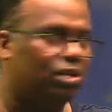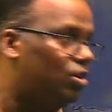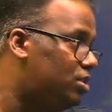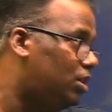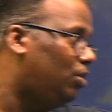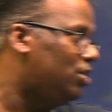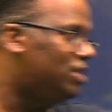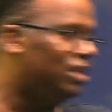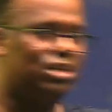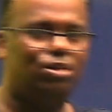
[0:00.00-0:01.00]
the cross
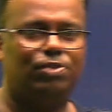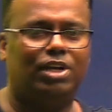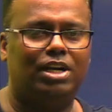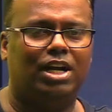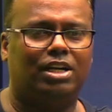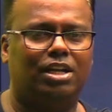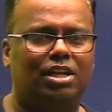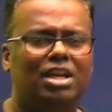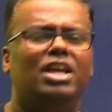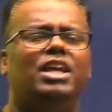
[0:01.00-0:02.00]
section of a conductor
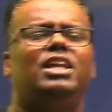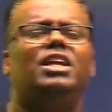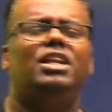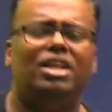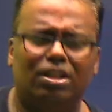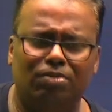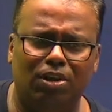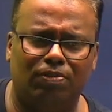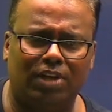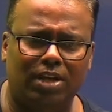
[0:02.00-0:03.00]
in an interval
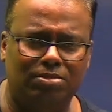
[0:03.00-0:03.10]
of time